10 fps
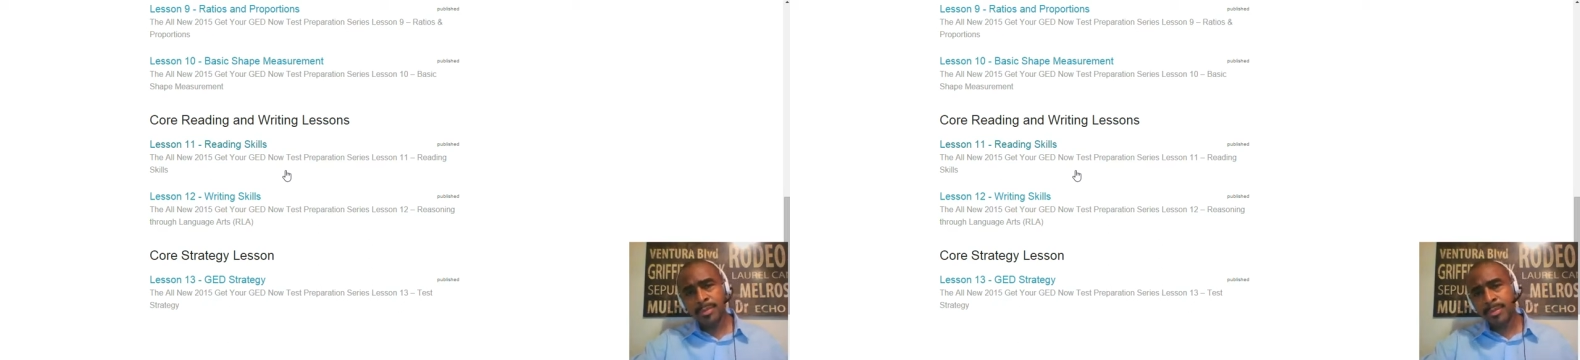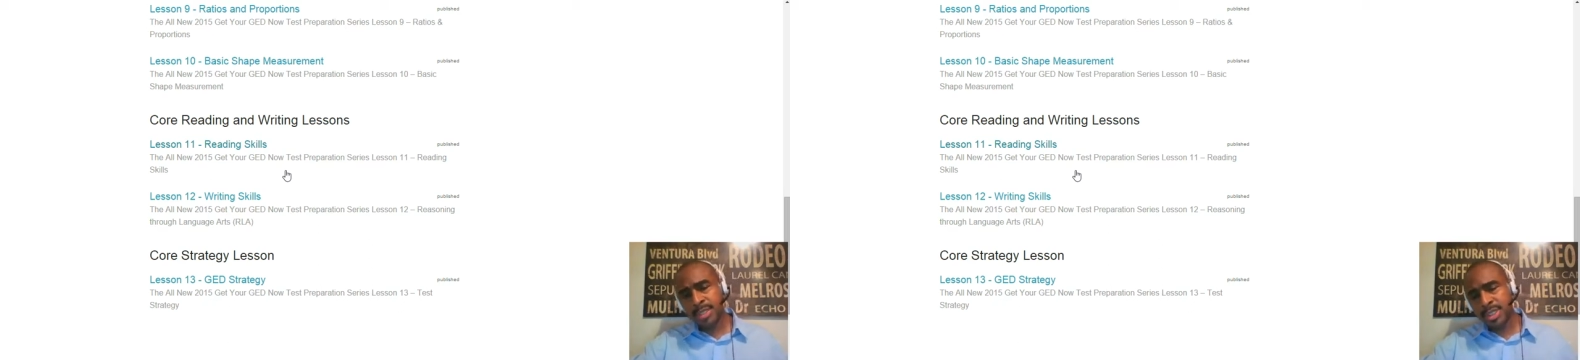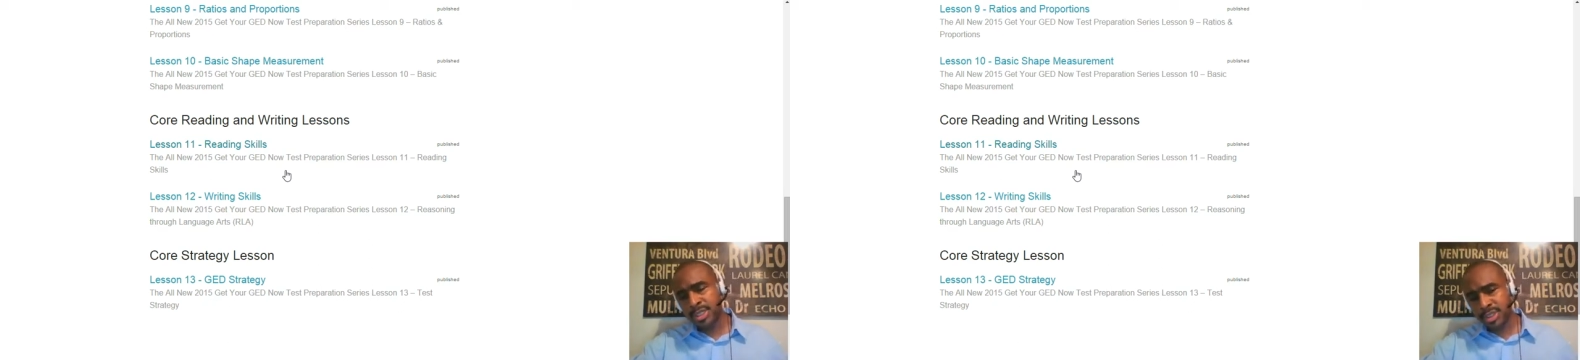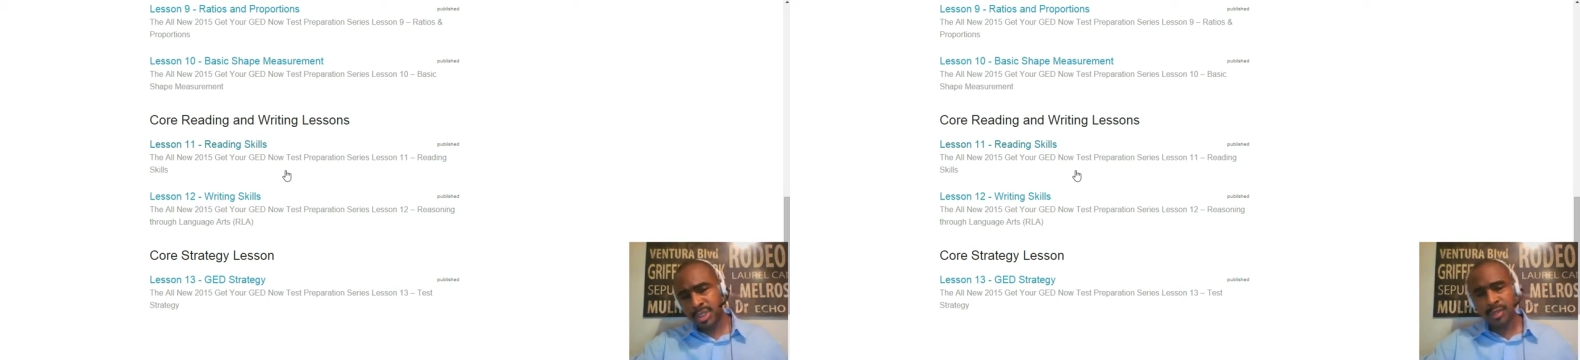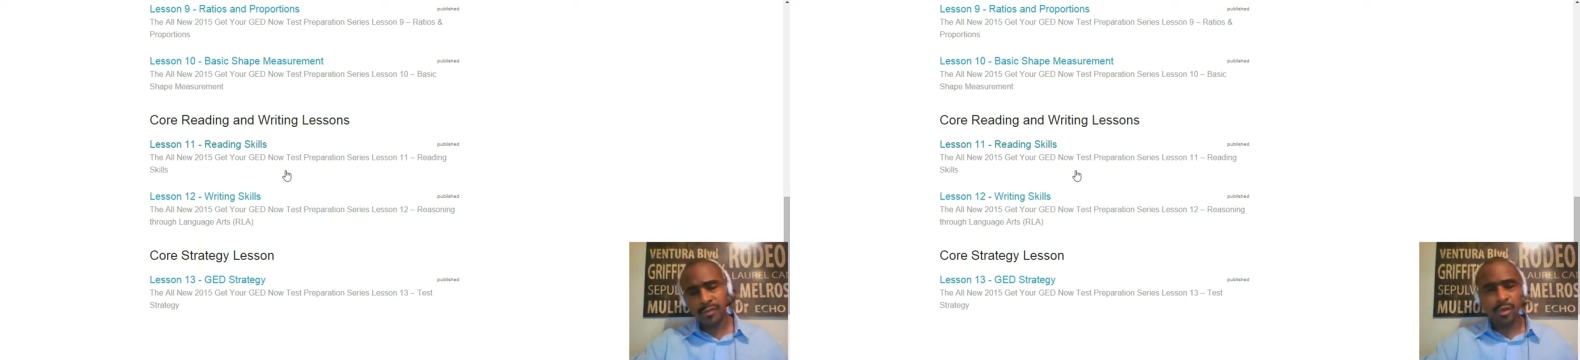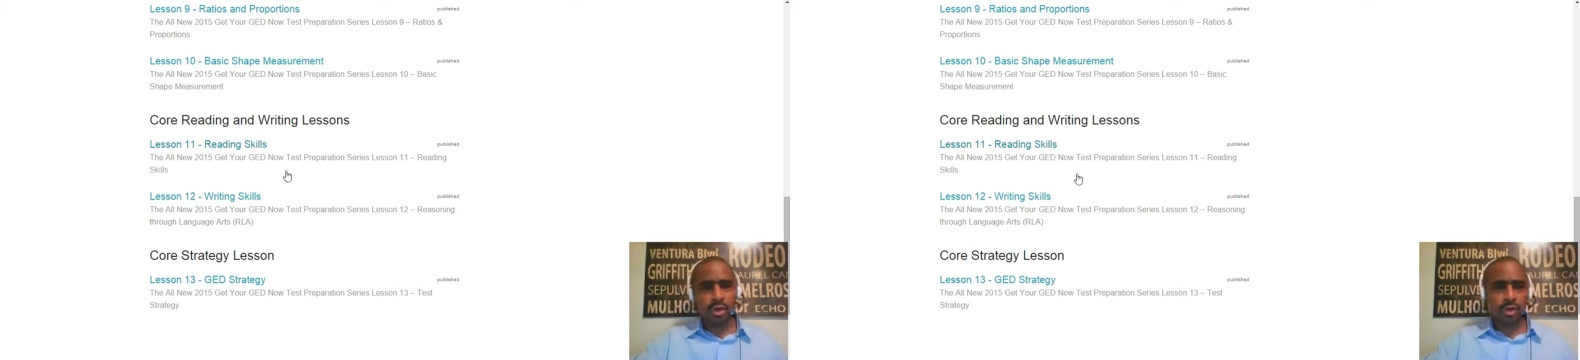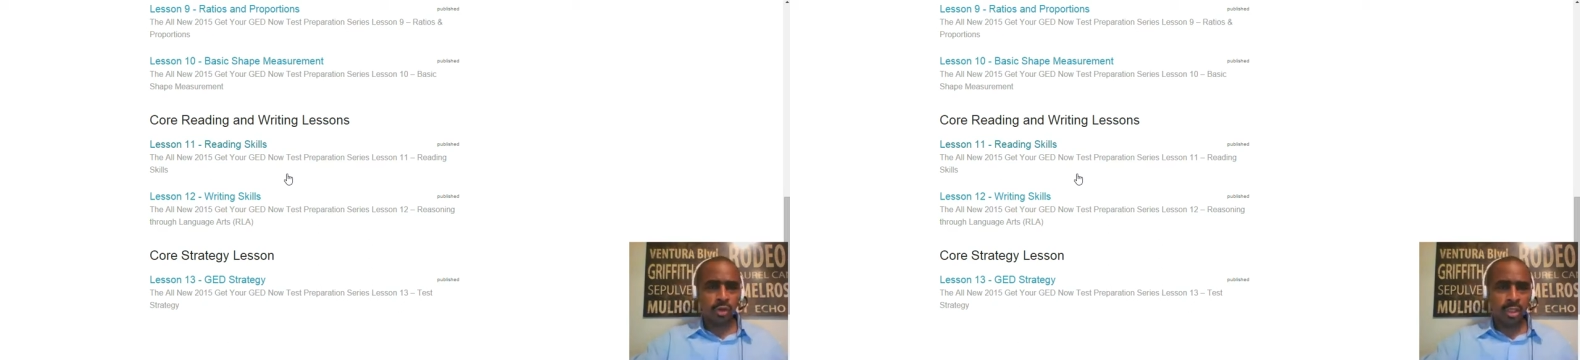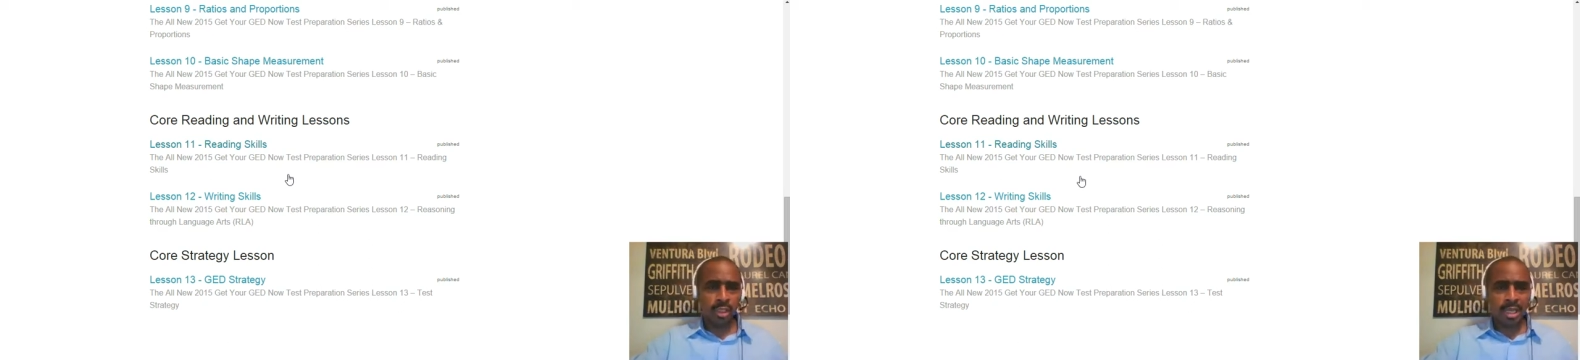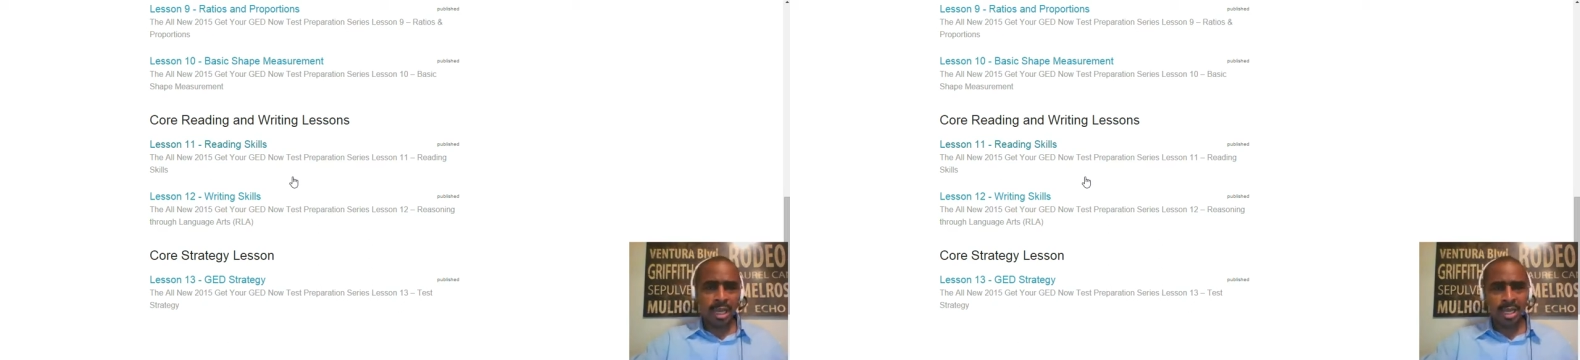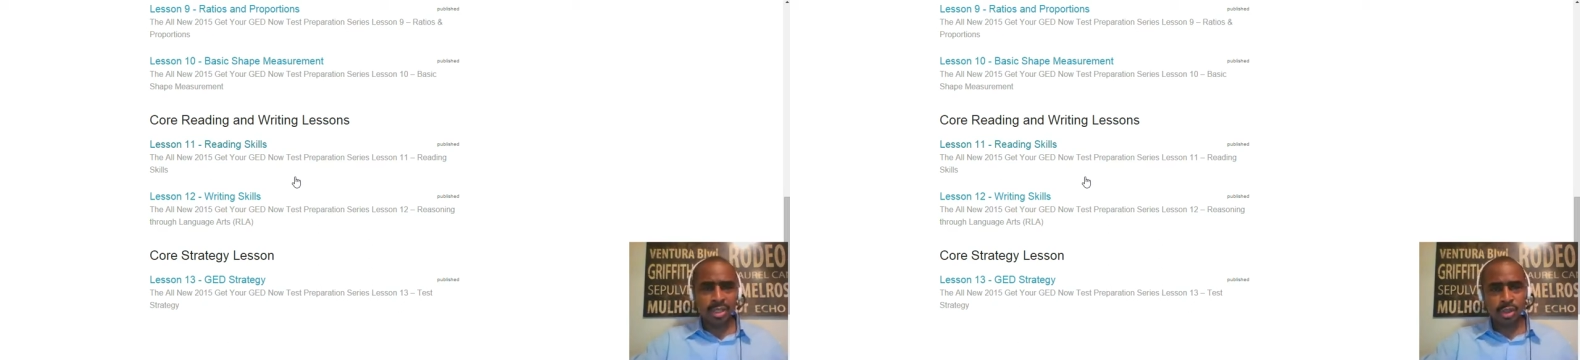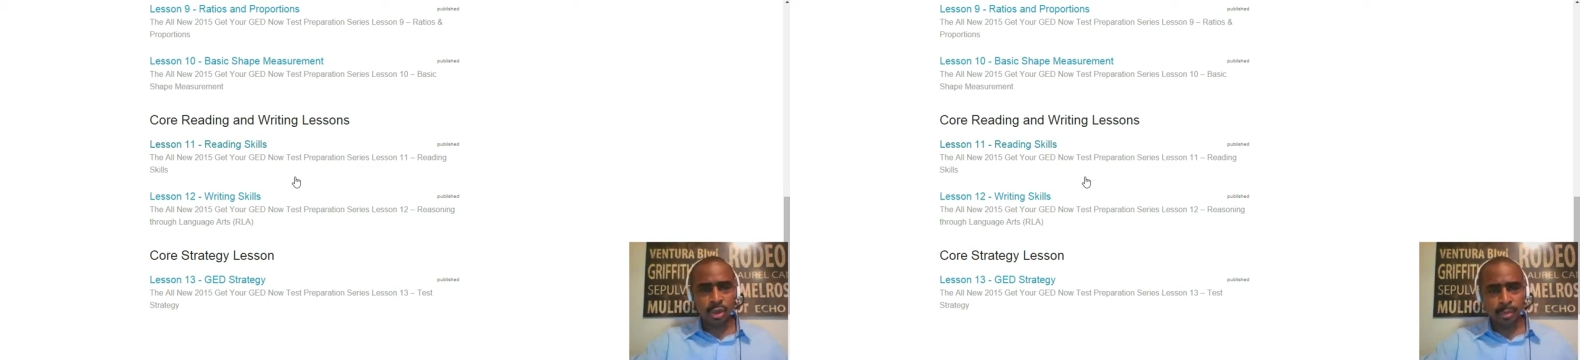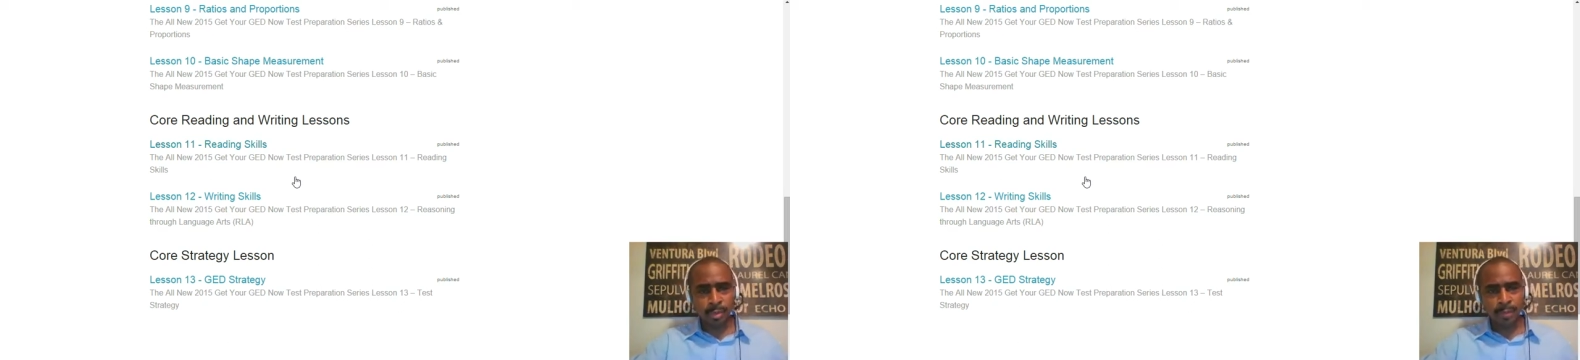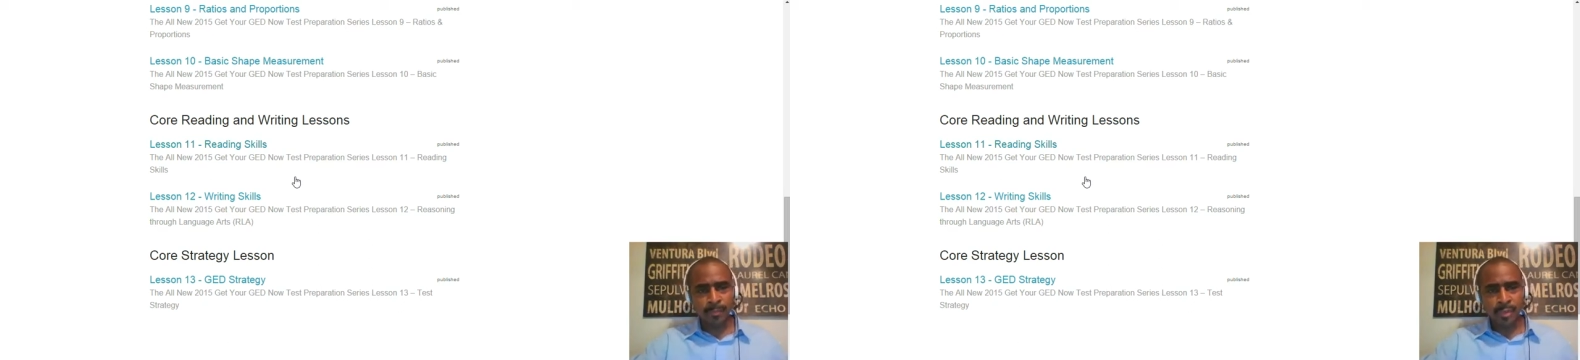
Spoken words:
potentially even early October.